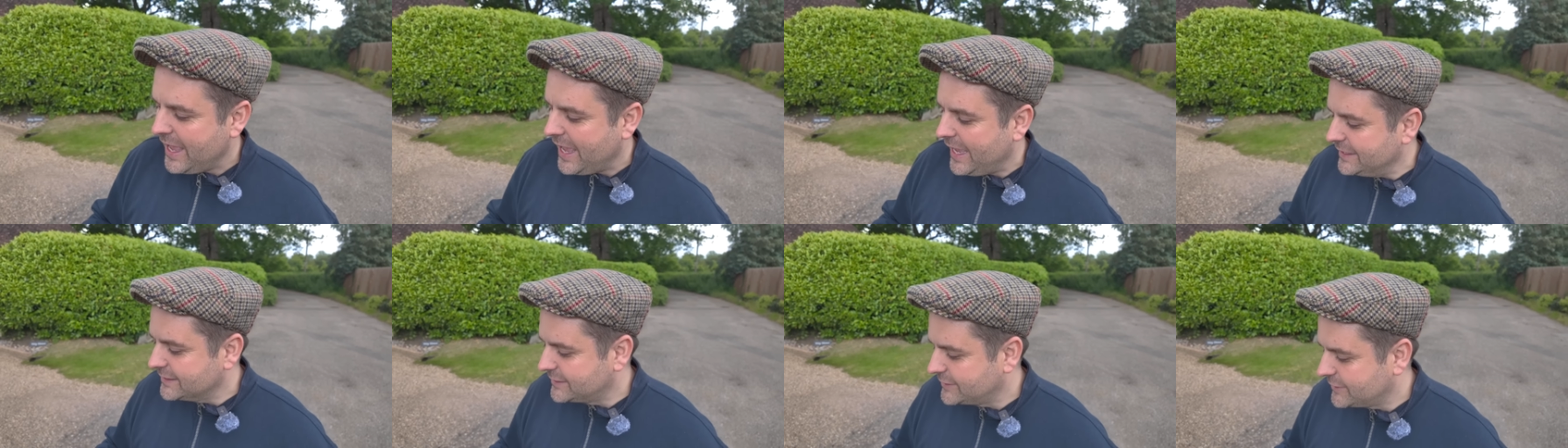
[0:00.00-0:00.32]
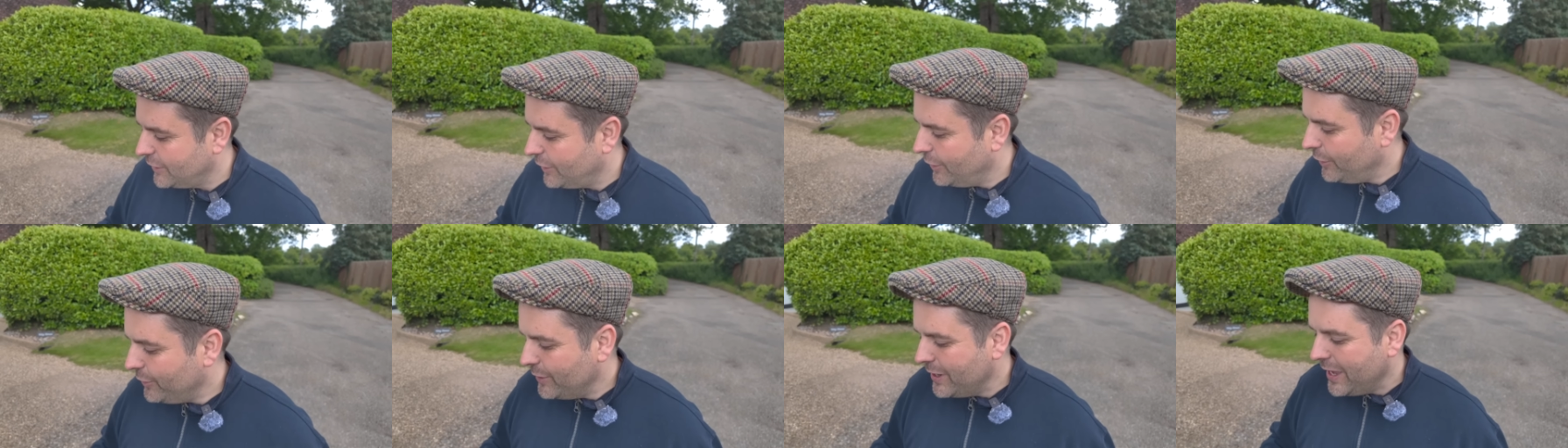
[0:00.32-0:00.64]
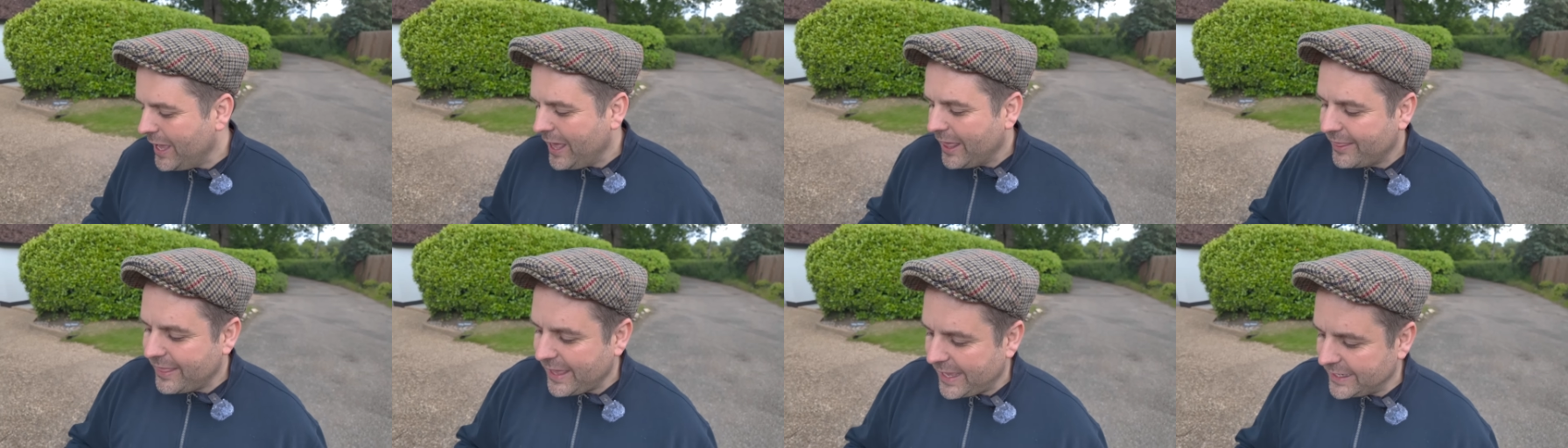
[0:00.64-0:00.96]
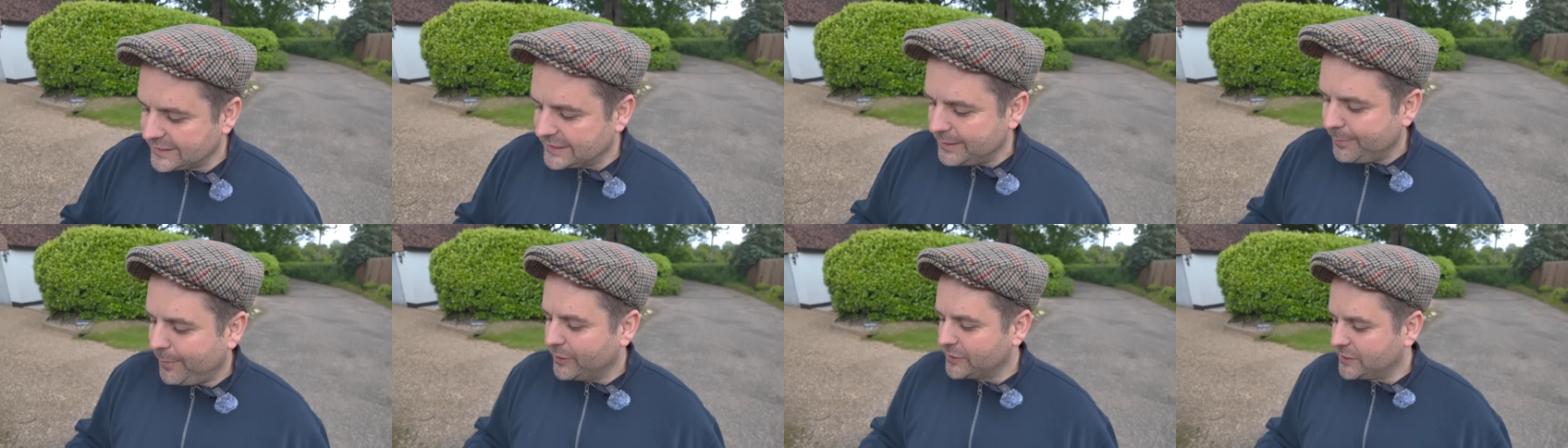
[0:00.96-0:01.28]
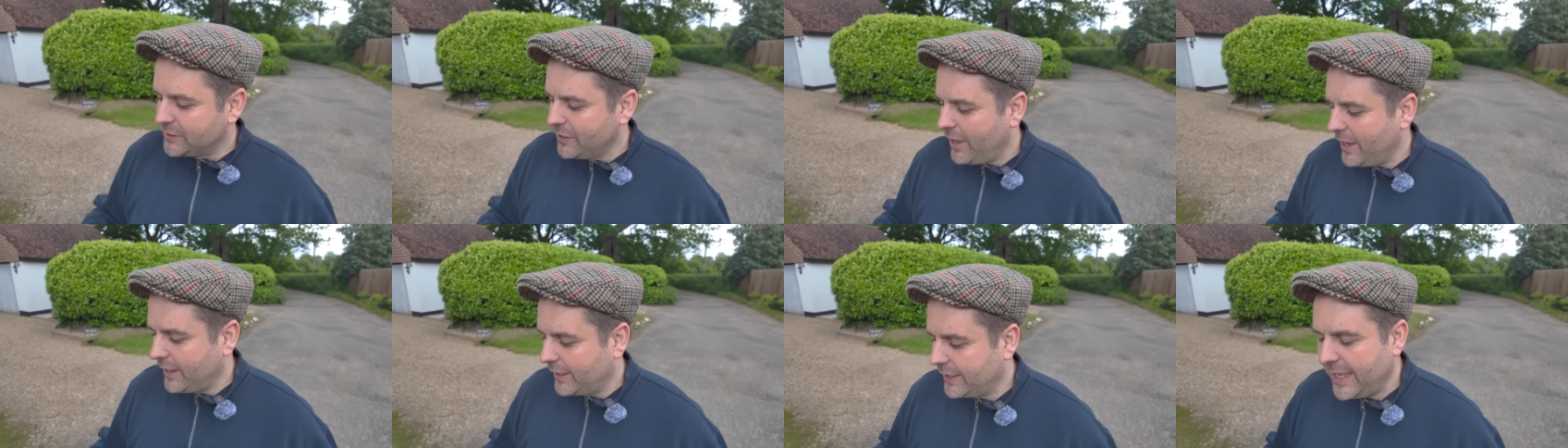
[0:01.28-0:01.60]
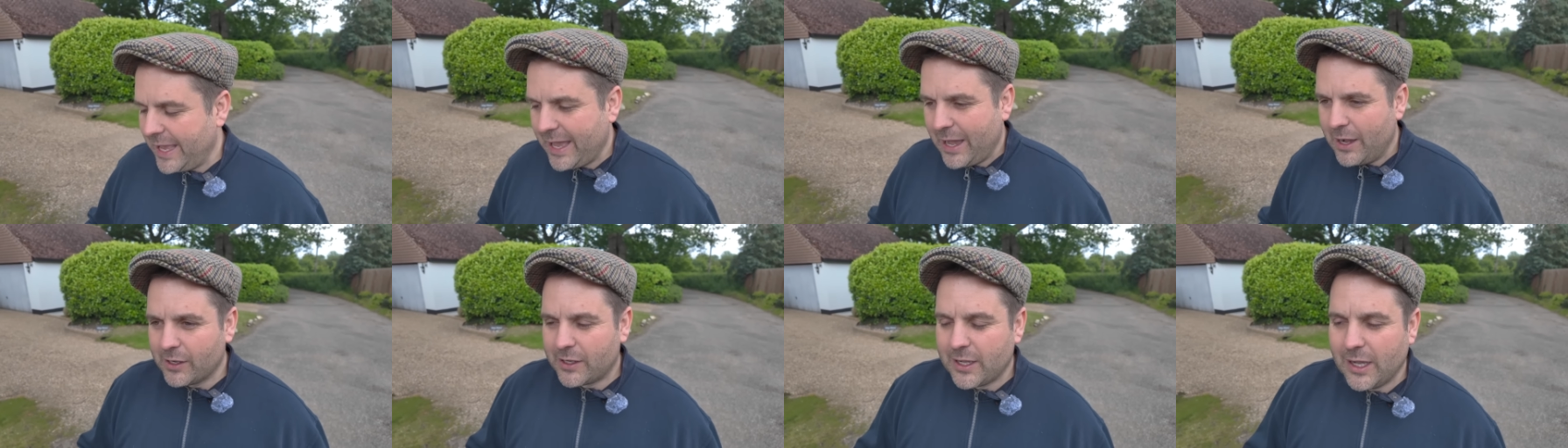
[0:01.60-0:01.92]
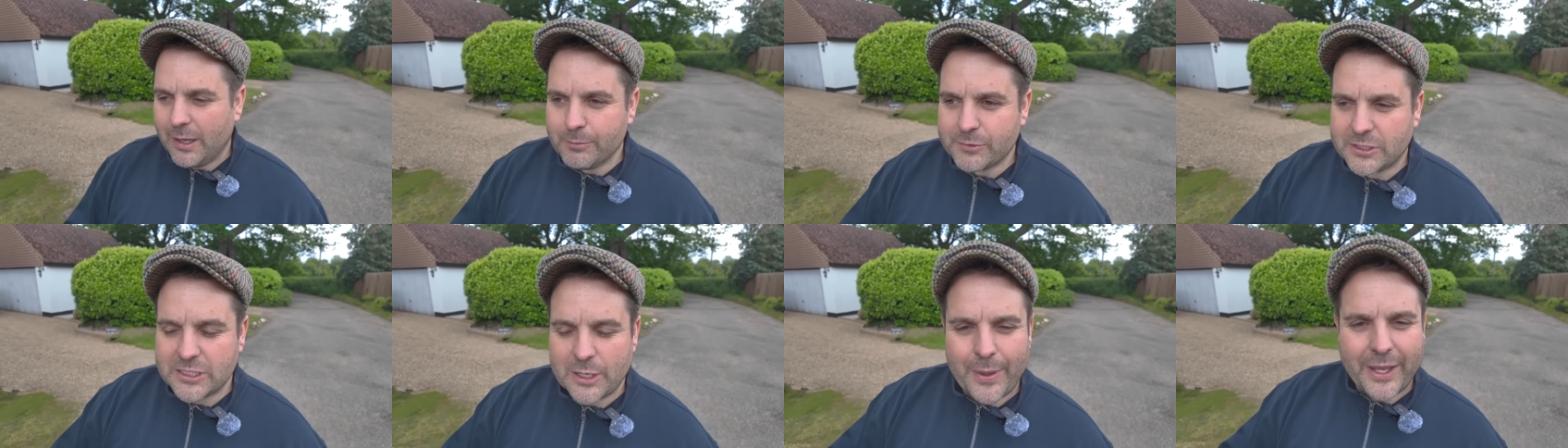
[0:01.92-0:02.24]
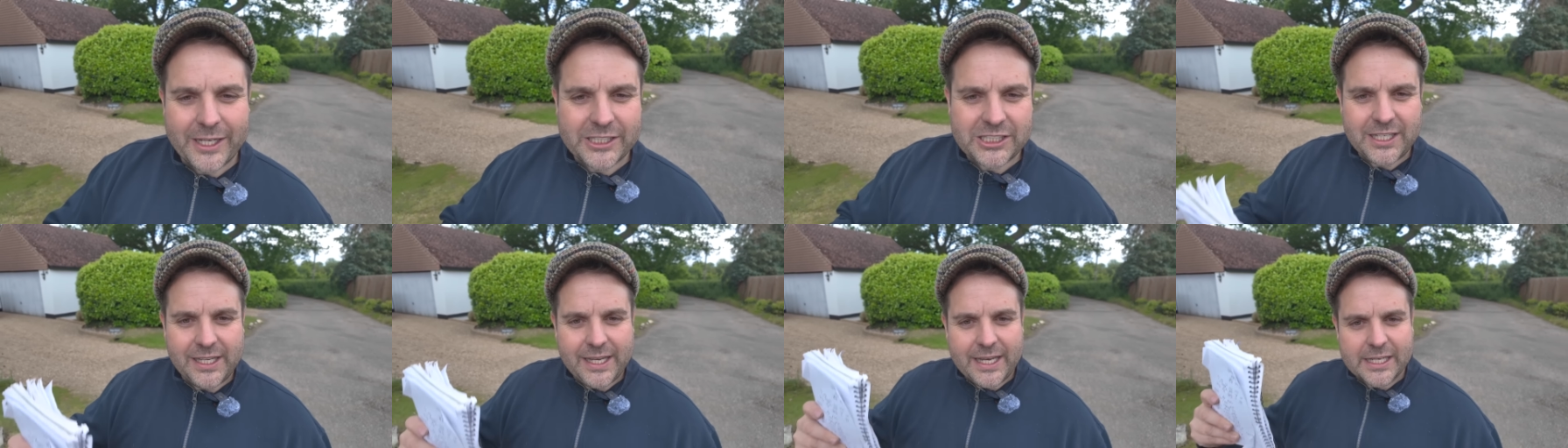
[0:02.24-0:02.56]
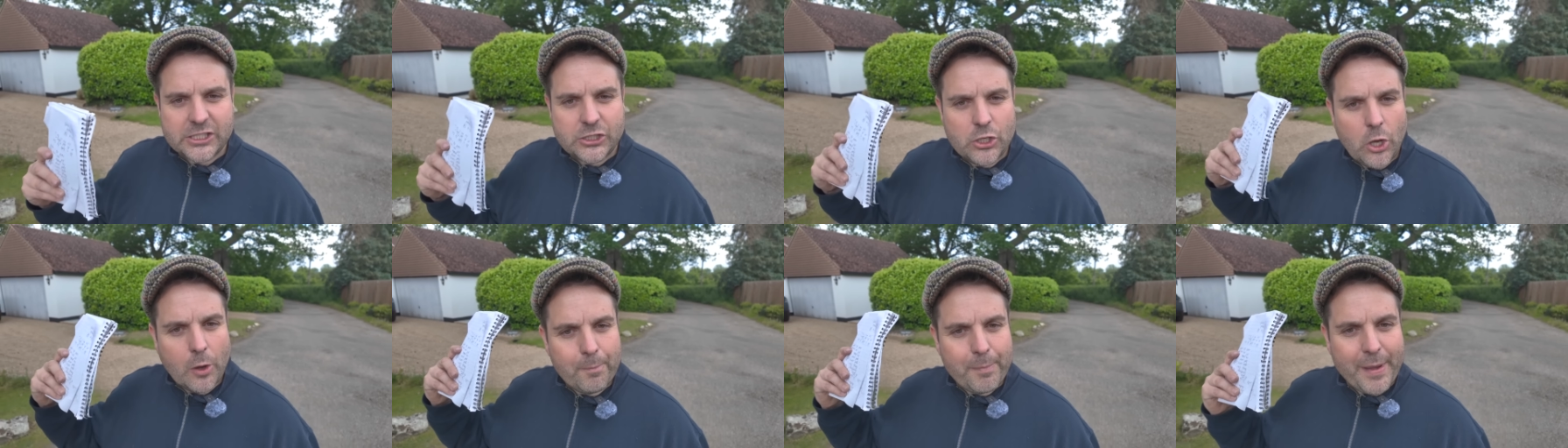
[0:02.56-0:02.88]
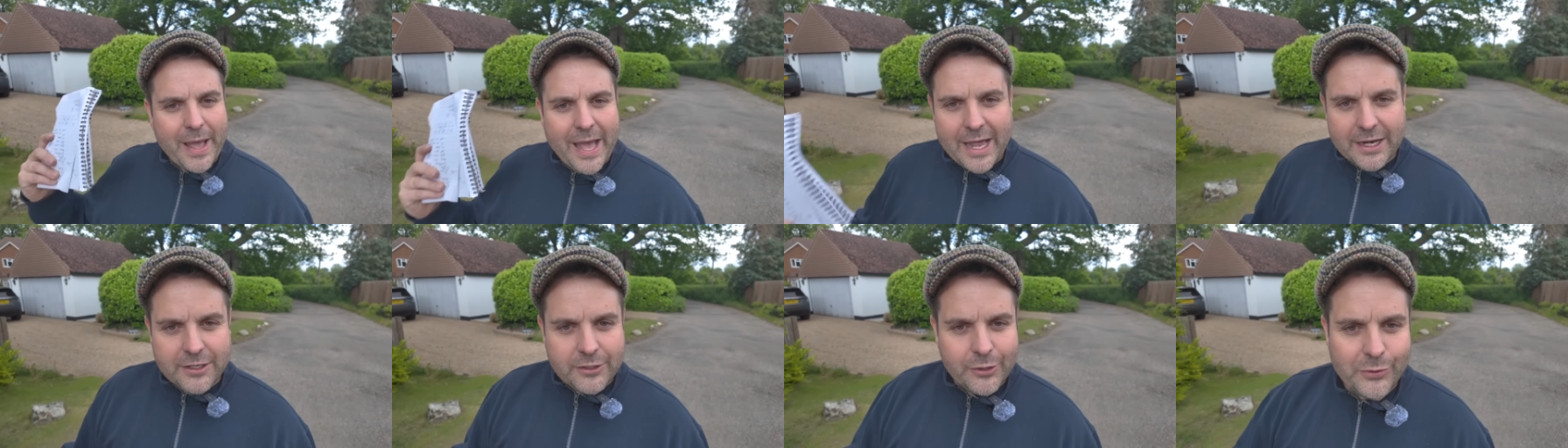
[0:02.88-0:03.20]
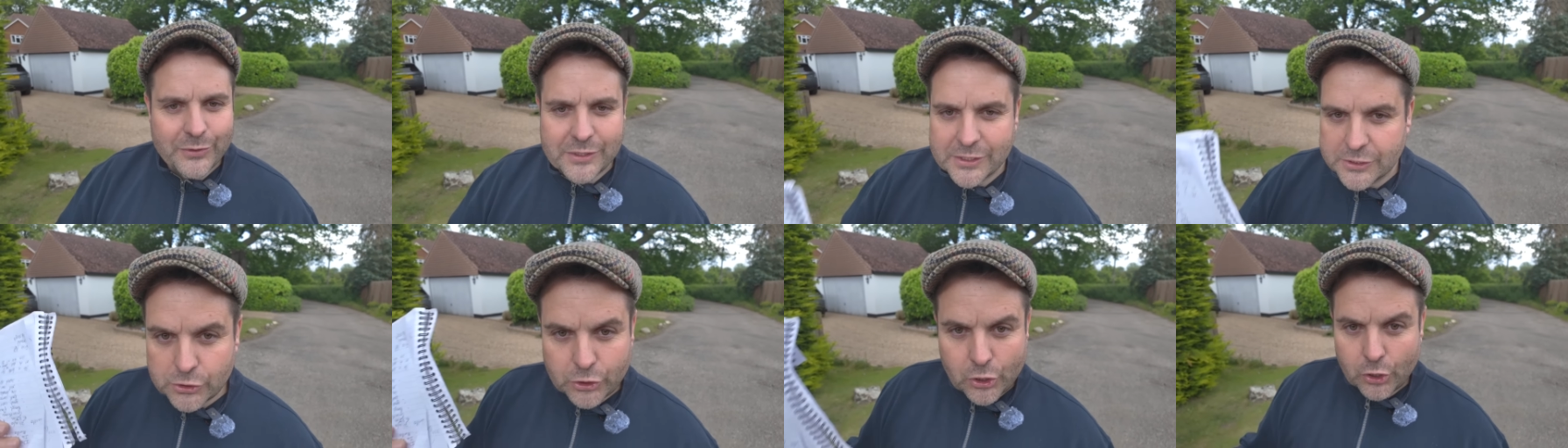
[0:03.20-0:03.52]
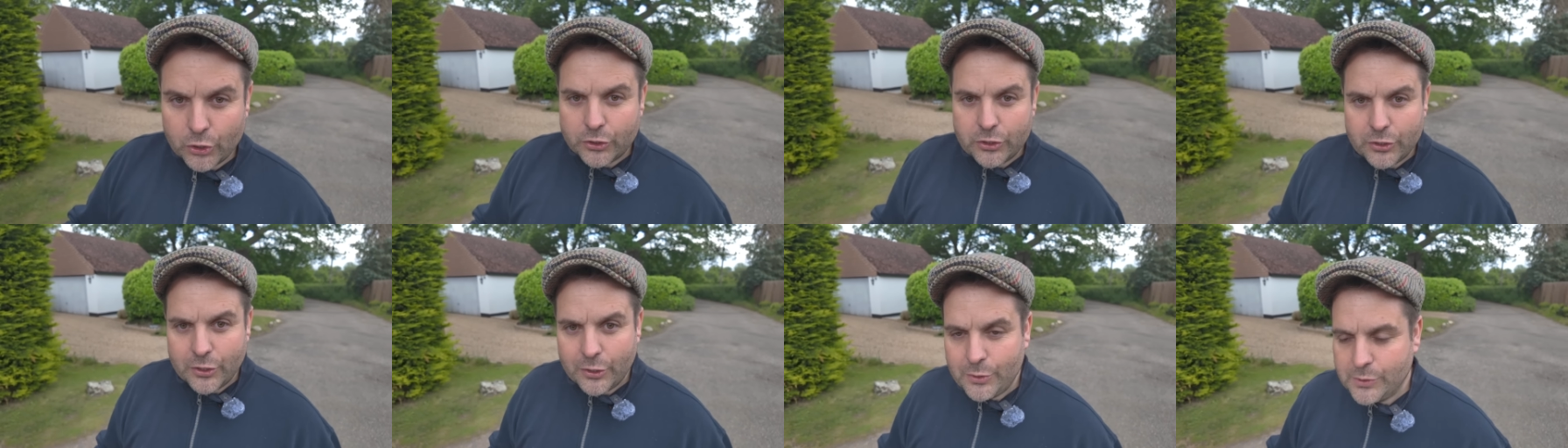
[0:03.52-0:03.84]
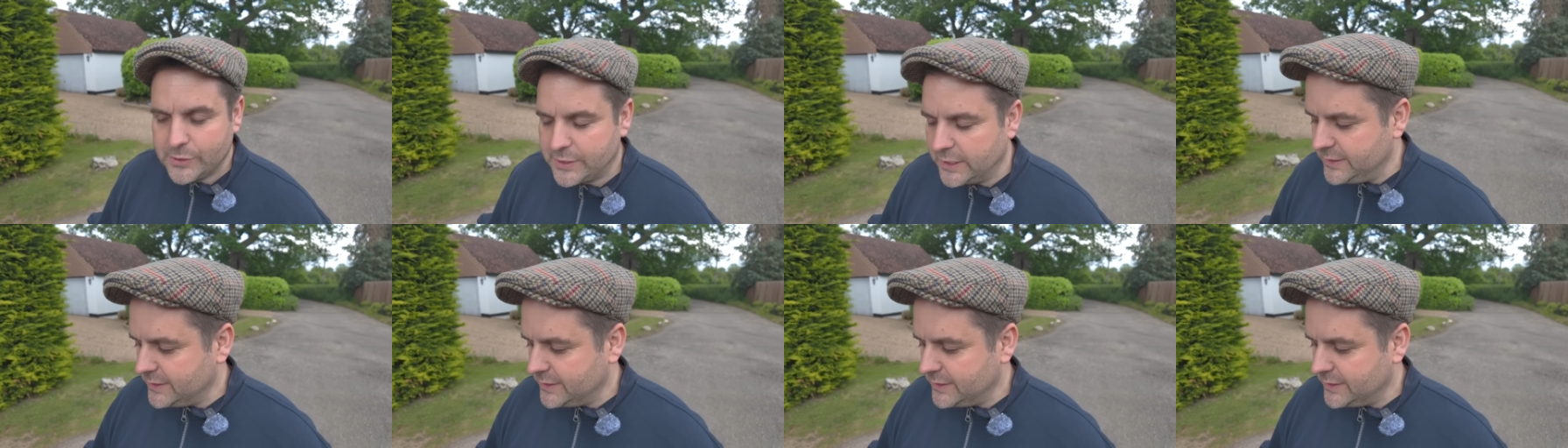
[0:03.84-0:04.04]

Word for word: And so that's the most likely outcome. So actually, it's not bad news, it's good news.